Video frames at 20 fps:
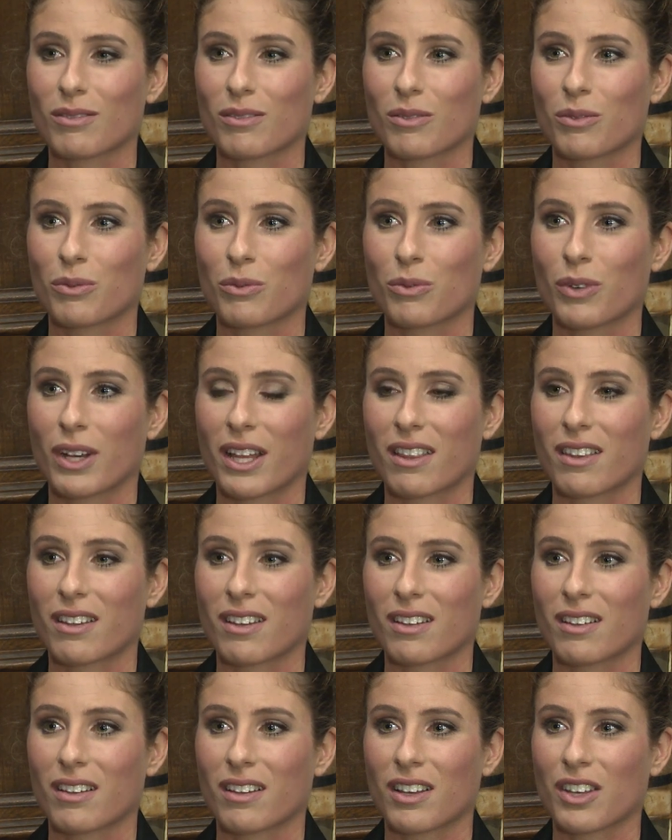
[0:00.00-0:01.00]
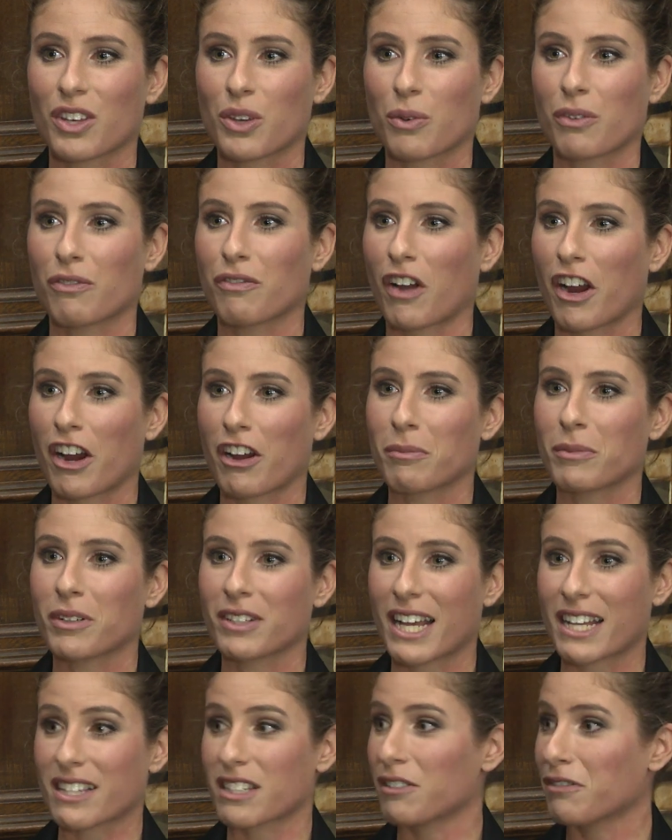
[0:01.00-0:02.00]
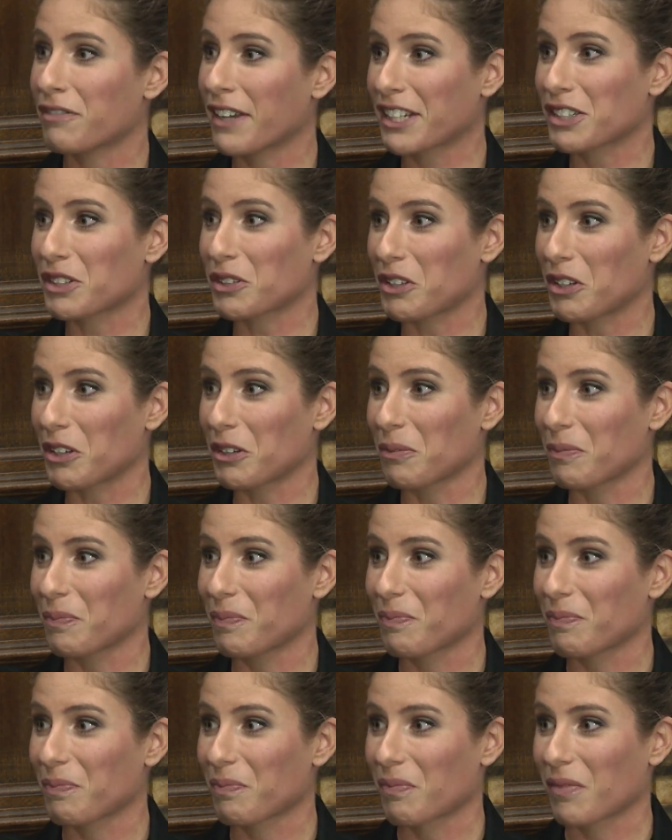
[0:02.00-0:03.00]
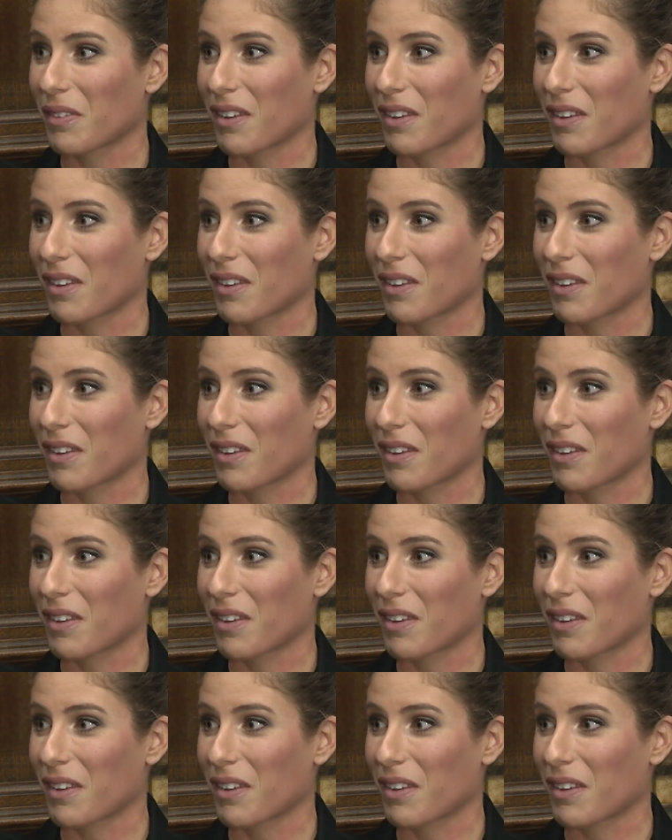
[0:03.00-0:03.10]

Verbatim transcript: whether your environment has an effect on you. Yeah.